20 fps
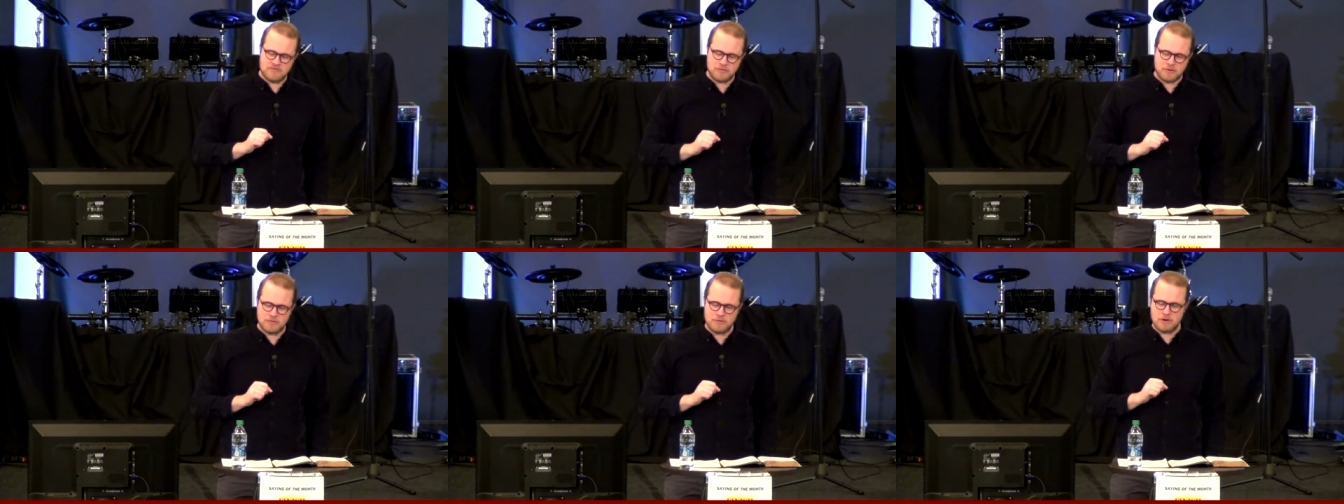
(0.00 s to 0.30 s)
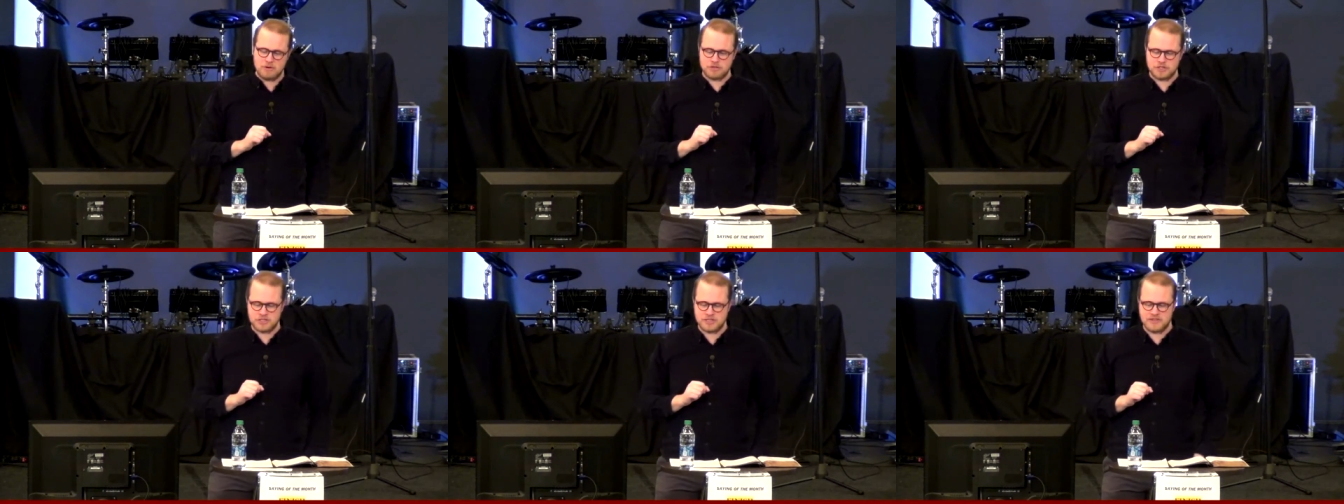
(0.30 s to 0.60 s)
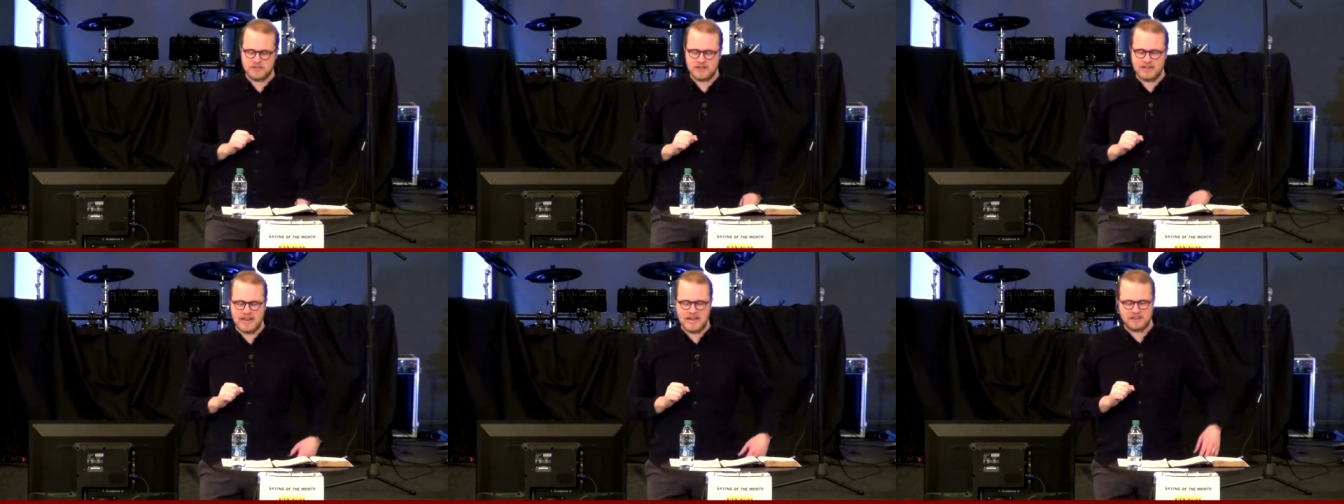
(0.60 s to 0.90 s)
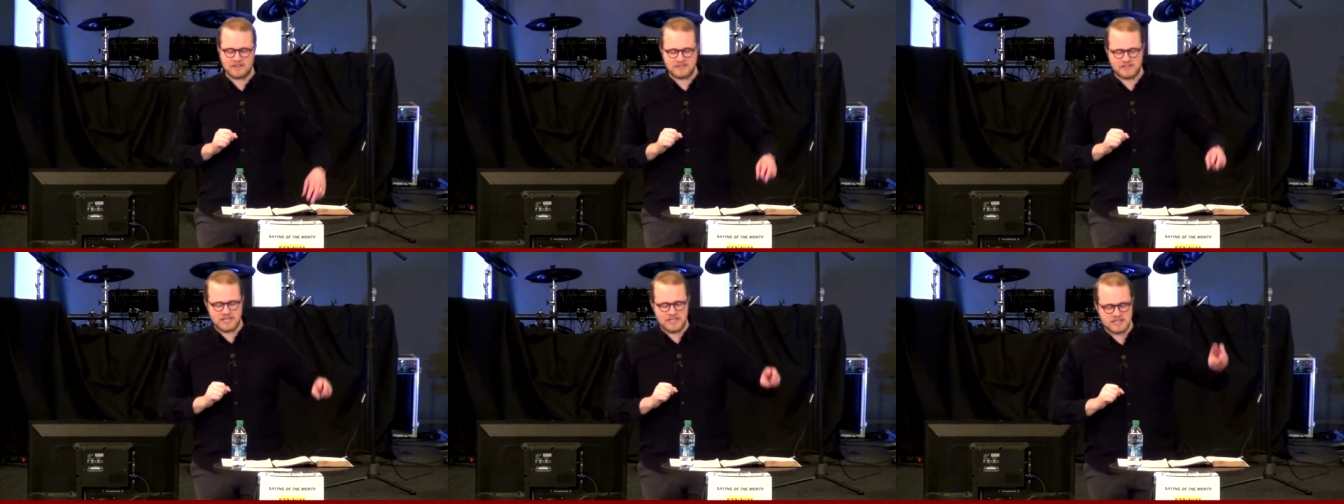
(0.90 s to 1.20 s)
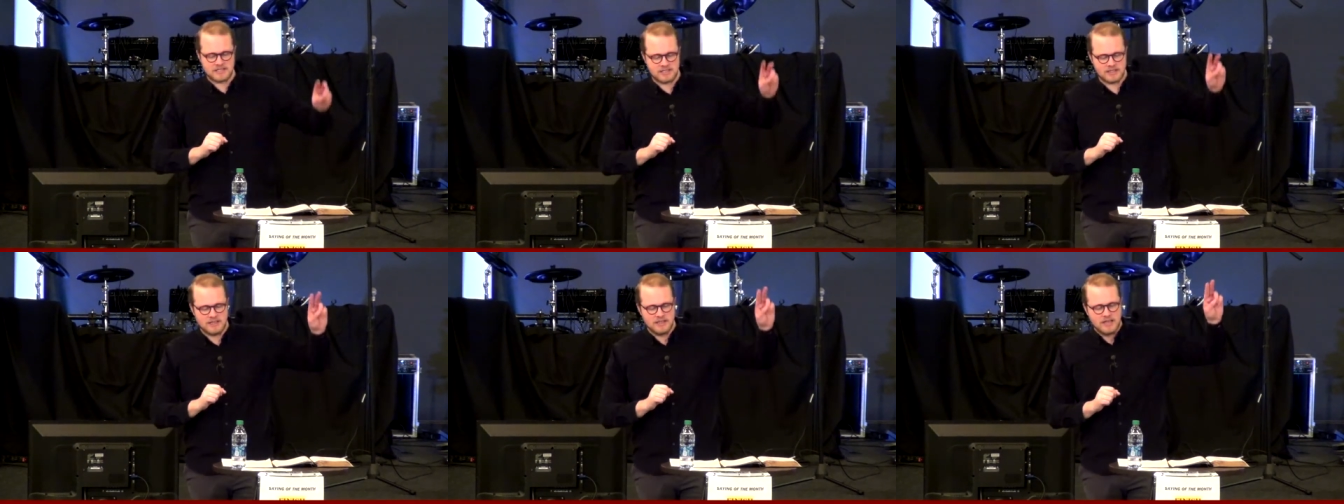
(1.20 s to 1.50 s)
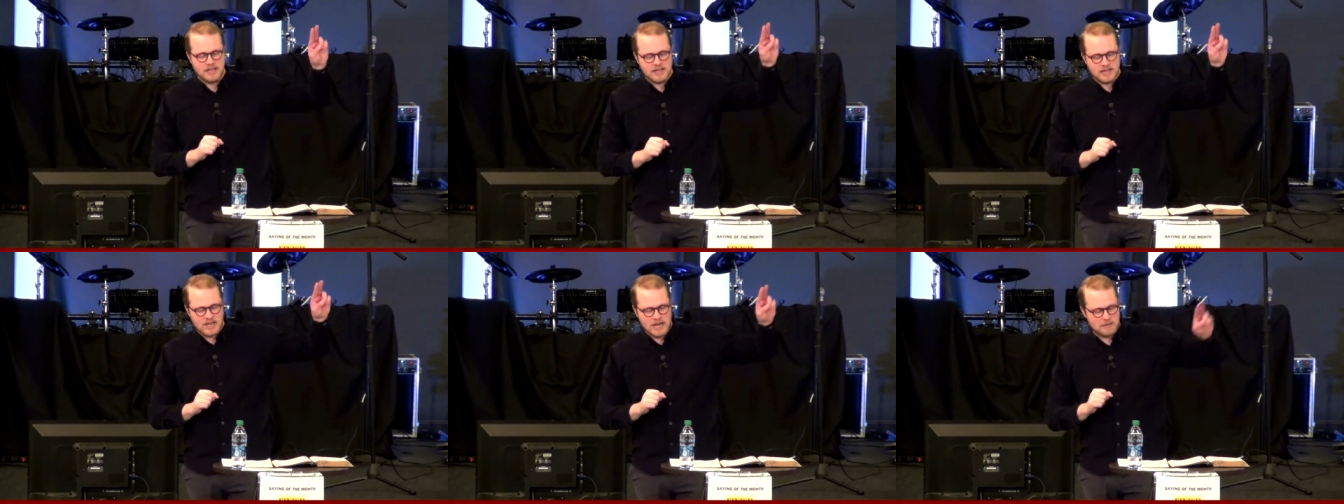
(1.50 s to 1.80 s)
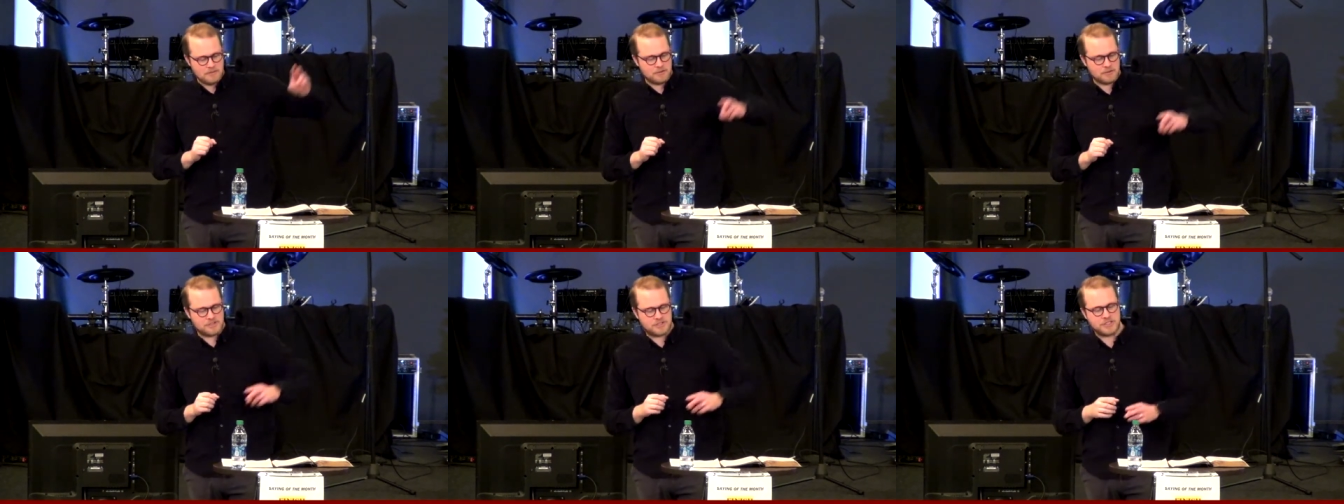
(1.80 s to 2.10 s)
promotion in the next season.
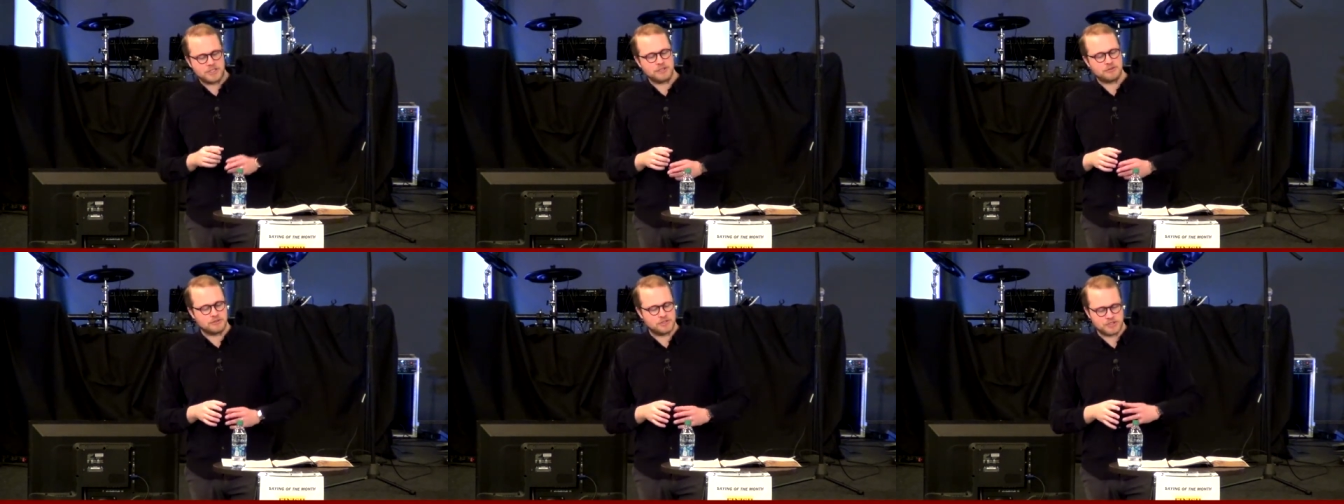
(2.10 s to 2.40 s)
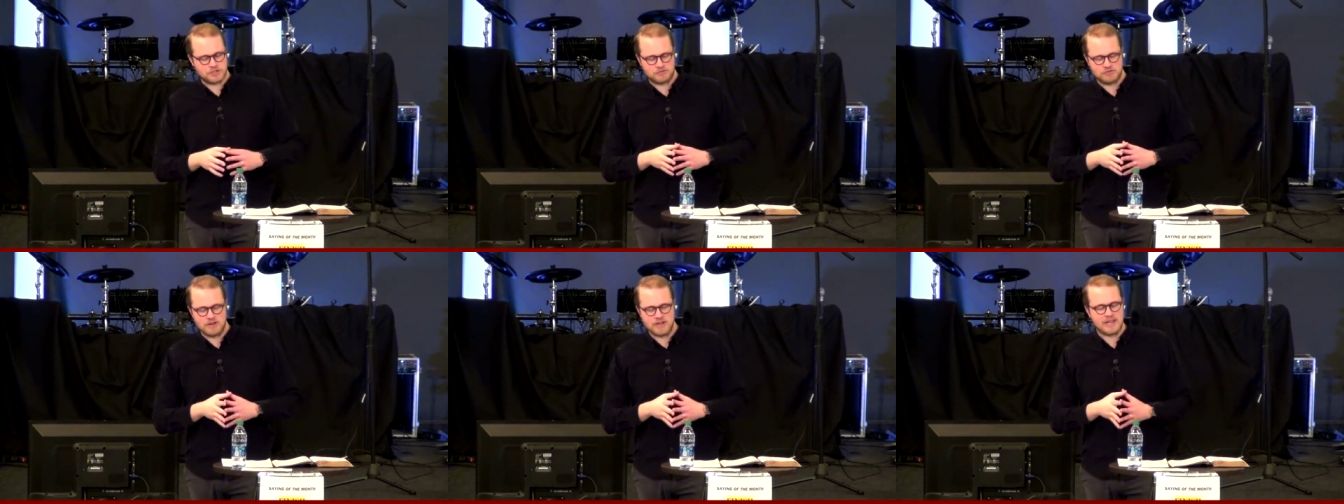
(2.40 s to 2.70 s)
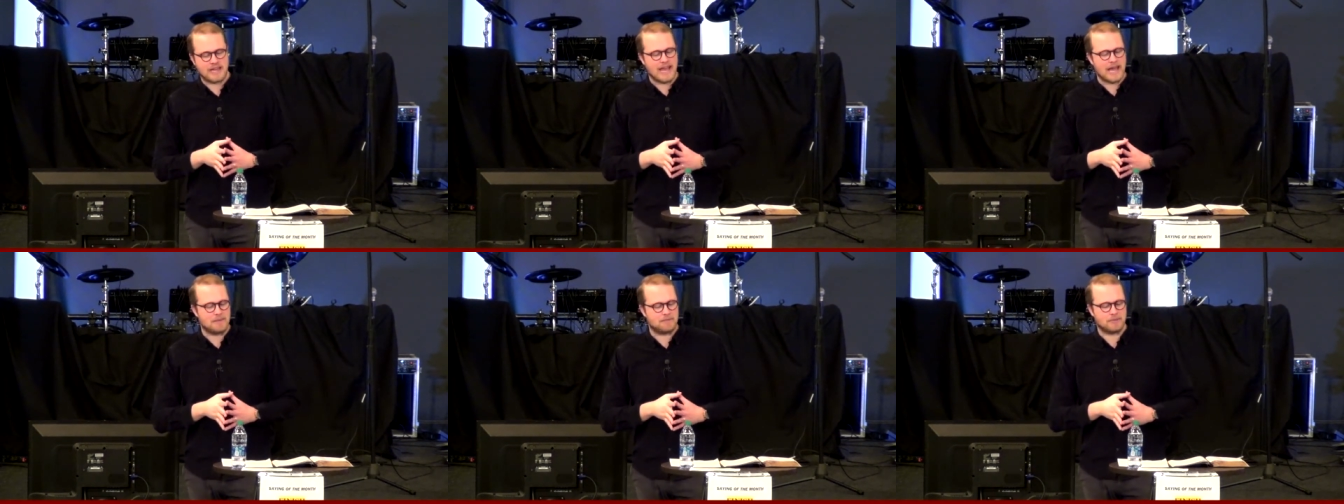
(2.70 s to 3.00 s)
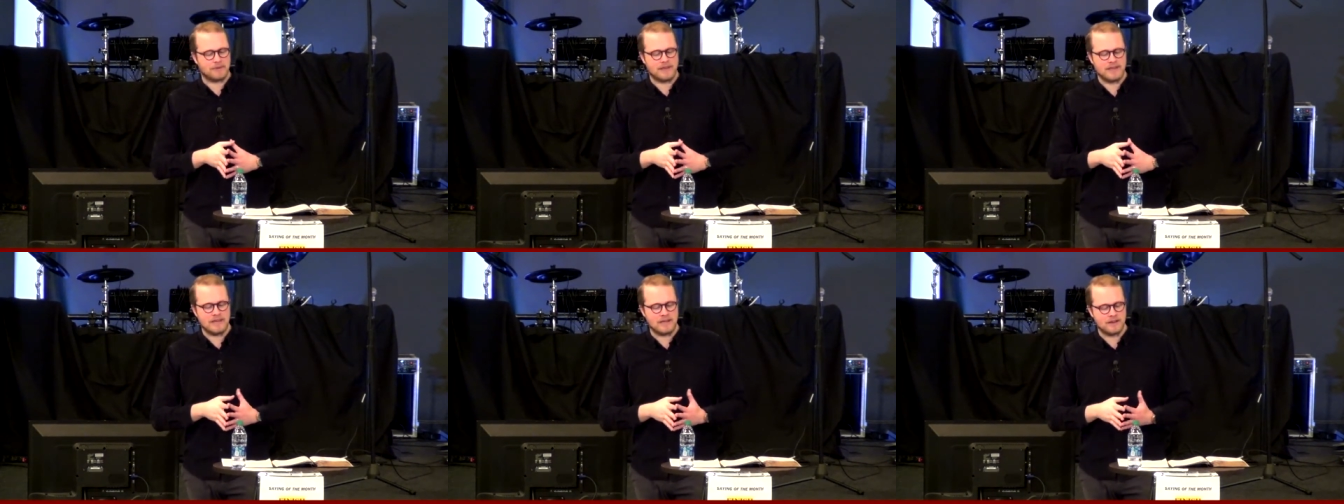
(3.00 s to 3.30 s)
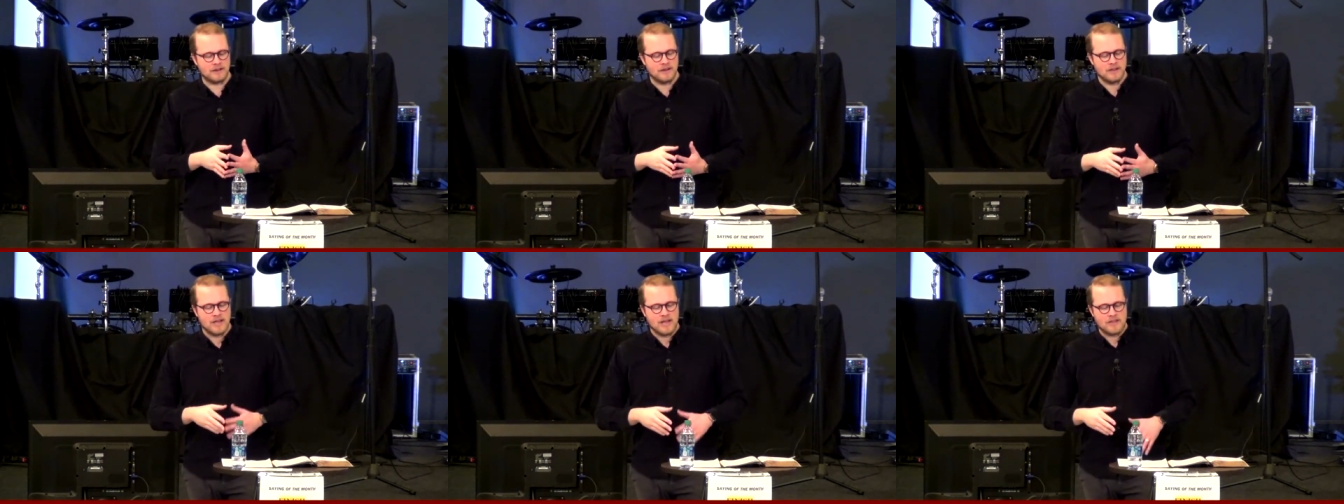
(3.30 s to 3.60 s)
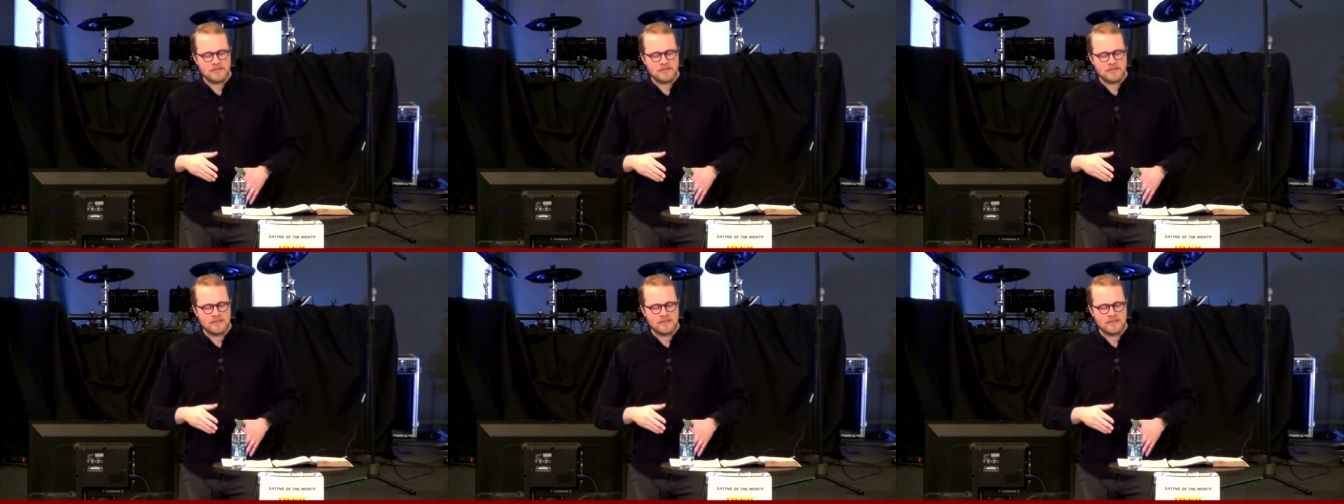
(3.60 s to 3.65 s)
Number two, just recapping here,